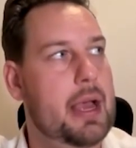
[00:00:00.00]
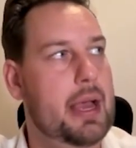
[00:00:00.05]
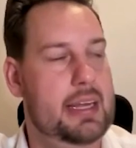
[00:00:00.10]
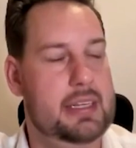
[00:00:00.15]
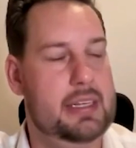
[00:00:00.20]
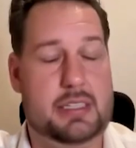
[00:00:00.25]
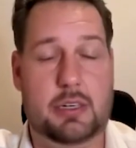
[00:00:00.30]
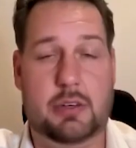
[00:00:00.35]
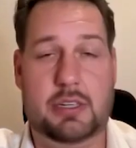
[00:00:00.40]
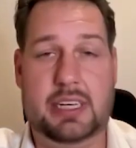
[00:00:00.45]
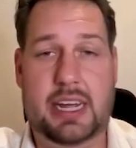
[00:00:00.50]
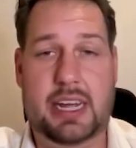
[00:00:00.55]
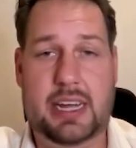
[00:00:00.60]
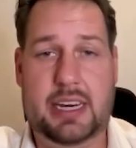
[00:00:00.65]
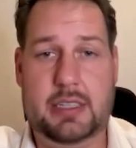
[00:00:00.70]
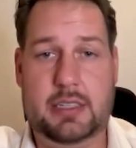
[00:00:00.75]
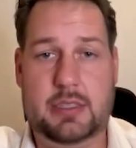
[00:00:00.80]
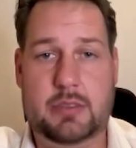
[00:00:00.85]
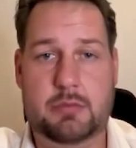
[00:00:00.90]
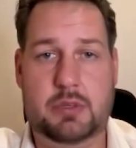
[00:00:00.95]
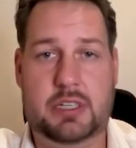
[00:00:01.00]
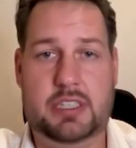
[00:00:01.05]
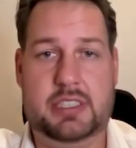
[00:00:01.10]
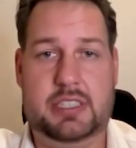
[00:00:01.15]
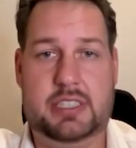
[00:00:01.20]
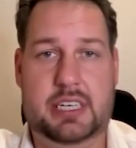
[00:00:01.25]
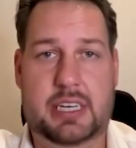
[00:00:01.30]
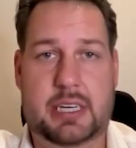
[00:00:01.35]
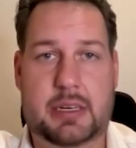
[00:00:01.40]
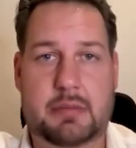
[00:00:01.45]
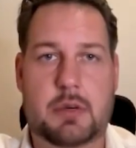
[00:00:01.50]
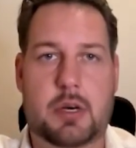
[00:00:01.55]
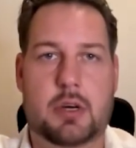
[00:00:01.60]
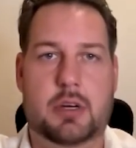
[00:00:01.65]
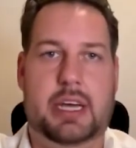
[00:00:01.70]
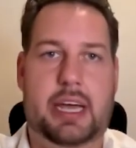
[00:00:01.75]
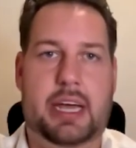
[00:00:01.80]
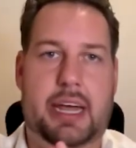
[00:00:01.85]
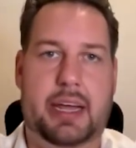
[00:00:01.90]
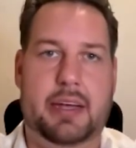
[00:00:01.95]
And so then we see,
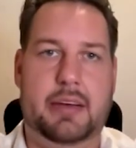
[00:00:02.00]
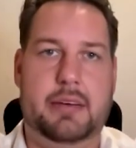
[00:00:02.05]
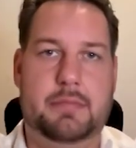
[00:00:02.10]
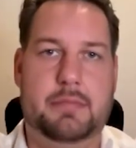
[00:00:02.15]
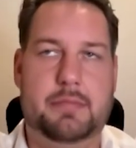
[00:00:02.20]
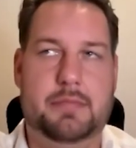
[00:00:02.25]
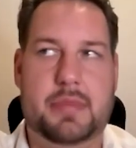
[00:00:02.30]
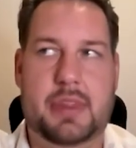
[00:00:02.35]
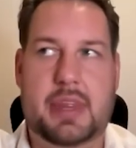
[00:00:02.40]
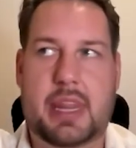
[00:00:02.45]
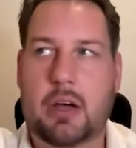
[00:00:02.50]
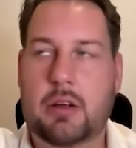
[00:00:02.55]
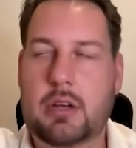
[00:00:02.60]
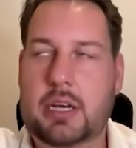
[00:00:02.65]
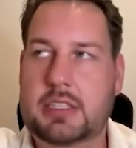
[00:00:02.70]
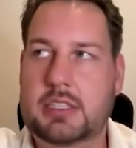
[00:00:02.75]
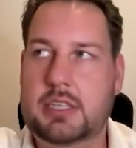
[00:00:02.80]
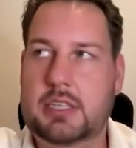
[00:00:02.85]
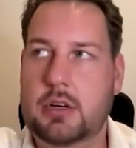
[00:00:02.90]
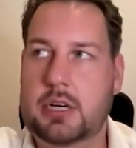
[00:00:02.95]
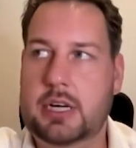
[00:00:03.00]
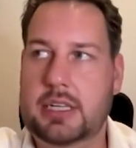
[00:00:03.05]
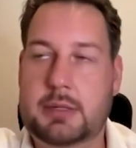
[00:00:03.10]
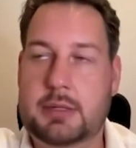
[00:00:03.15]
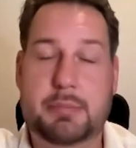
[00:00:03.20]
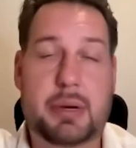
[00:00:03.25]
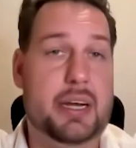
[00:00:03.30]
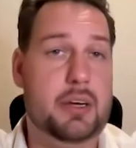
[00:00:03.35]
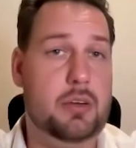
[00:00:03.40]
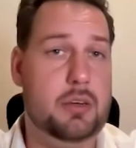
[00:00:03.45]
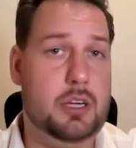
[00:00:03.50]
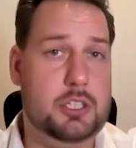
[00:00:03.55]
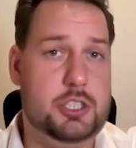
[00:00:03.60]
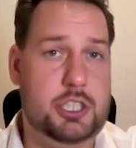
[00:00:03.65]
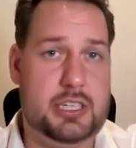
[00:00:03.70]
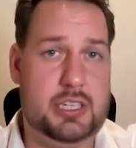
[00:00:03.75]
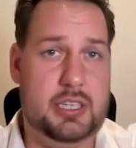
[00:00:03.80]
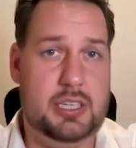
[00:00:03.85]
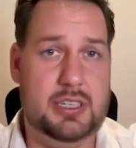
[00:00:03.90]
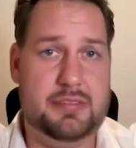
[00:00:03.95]
okay, now let's look at the
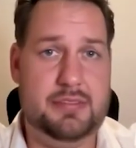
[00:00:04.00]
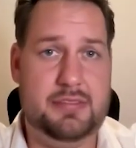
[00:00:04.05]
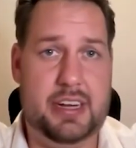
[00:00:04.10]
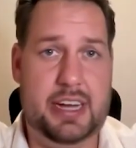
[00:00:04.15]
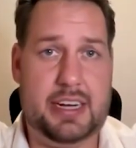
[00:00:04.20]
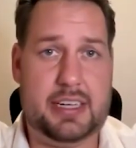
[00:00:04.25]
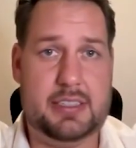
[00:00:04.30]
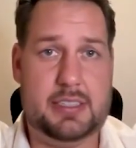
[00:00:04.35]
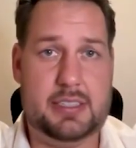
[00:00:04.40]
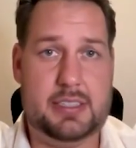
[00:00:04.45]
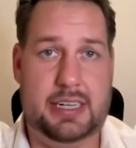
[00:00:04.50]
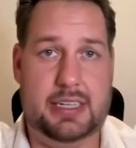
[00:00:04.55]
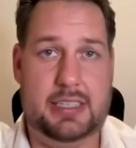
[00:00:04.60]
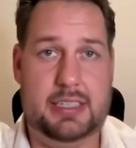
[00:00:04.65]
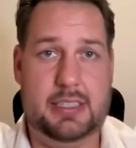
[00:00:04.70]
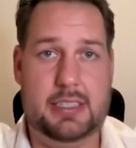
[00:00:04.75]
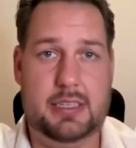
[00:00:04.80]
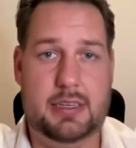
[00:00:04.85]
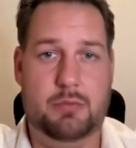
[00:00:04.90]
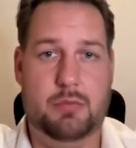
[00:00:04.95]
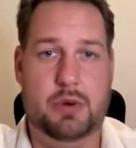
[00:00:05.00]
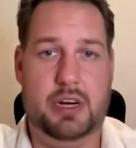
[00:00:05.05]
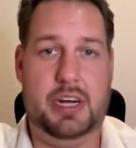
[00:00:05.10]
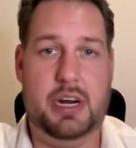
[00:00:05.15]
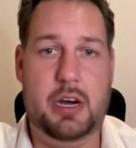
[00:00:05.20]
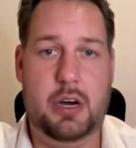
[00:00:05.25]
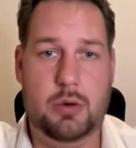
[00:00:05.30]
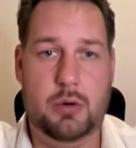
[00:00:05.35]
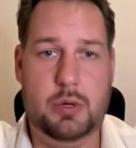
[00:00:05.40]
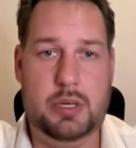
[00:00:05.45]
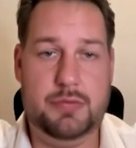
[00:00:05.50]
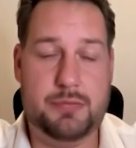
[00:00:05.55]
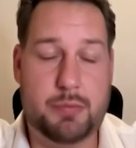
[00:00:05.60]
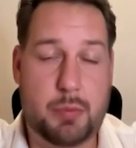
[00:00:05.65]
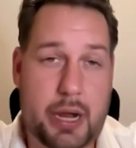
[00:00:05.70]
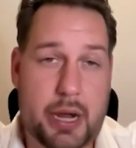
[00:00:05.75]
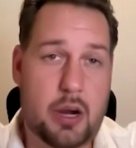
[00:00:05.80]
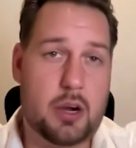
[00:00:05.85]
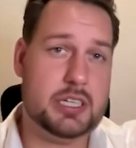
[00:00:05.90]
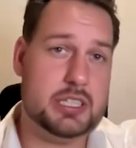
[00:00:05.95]
biological effect. Since we know if
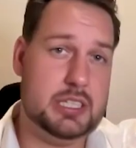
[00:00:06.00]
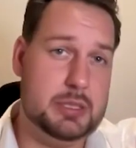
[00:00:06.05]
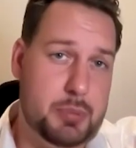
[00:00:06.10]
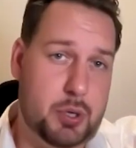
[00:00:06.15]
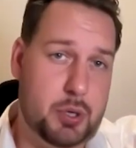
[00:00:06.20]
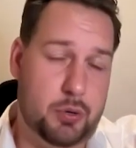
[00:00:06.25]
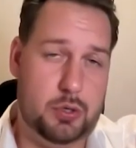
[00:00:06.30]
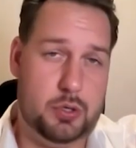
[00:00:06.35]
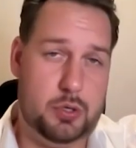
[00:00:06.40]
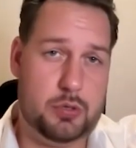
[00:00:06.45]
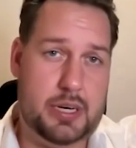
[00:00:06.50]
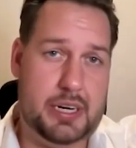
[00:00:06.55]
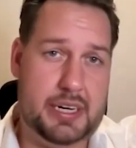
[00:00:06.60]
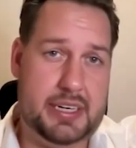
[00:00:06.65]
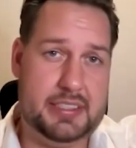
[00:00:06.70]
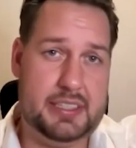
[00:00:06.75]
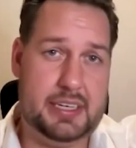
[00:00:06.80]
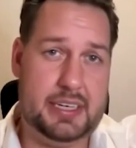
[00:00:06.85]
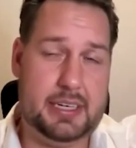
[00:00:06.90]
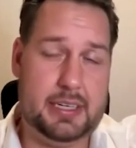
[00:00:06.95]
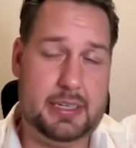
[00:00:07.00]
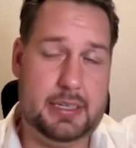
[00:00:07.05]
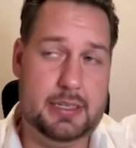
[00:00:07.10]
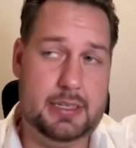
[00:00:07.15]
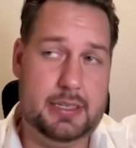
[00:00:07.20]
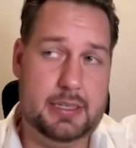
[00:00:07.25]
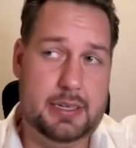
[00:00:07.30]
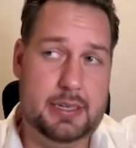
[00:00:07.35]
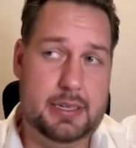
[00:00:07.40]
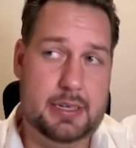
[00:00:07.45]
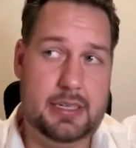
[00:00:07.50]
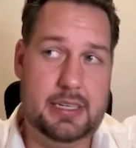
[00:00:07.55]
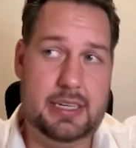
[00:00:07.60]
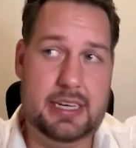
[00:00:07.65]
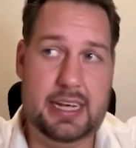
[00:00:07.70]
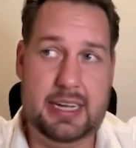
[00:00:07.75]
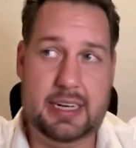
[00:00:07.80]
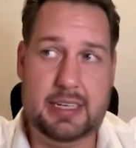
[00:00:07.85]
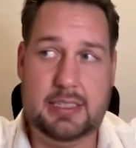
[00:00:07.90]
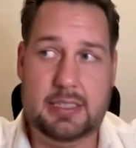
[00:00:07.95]
we are depolarizing,
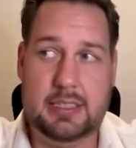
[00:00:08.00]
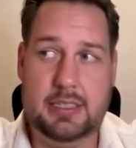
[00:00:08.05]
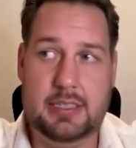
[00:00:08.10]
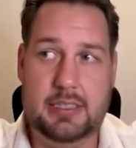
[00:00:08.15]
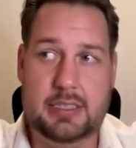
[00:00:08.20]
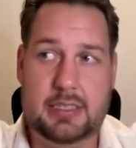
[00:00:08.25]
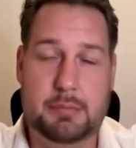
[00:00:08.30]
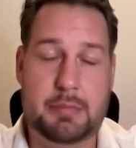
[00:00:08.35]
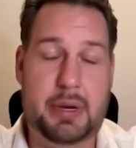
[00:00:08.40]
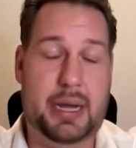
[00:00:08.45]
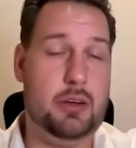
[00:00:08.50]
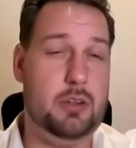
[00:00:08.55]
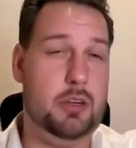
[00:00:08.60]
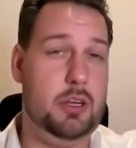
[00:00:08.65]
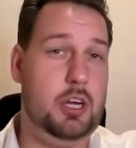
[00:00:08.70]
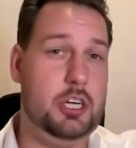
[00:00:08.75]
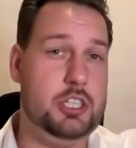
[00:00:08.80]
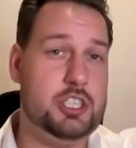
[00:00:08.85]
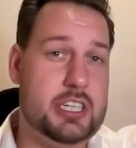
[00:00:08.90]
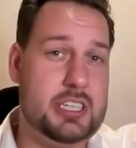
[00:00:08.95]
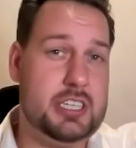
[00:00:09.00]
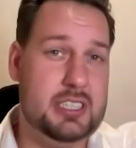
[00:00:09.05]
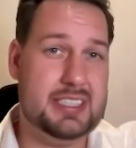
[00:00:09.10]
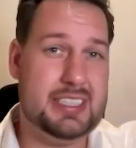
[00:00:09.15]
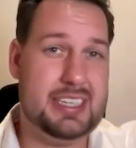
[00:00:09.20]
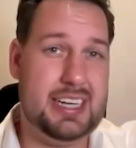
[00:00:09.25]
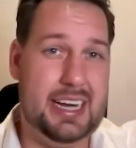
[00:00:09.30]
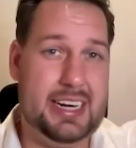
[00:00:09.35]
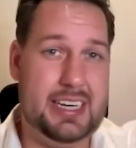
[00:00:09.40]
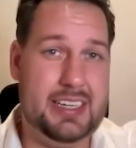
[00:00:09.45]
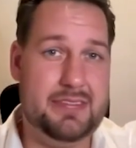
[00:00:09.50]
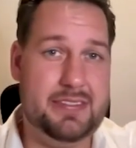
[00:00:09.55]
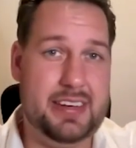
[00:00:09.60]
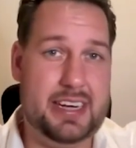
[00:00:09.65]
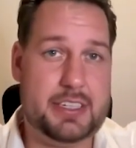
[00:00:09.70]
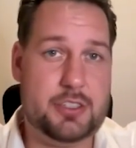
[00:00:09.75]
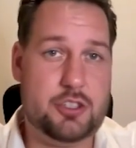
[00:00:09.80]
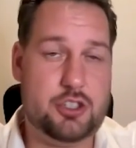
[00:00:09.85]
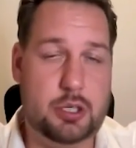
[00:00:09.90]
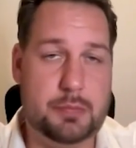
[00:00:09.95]
then the biological side
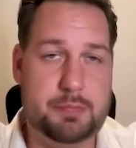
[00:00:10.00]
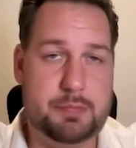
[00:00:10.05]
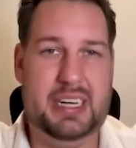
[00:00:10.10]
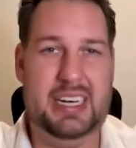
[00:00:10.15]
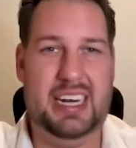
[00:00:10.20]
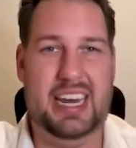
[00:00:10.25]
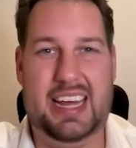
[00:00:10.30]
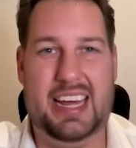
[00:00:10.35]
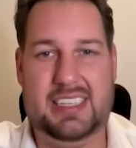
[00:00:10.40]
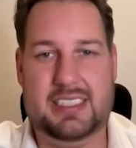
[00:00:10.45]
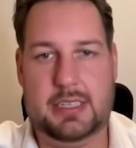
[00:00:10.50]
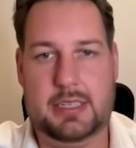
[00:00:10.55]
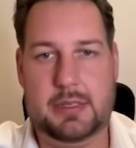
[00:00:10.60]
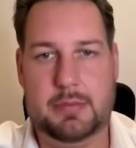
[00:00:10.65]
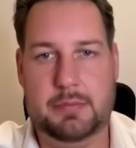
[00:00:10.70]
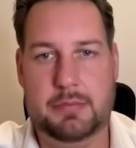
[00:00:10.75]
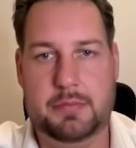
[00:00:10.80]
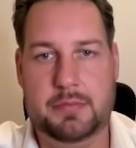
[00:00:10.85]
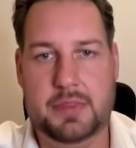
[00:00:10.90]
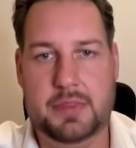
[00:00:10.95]
effects should be less.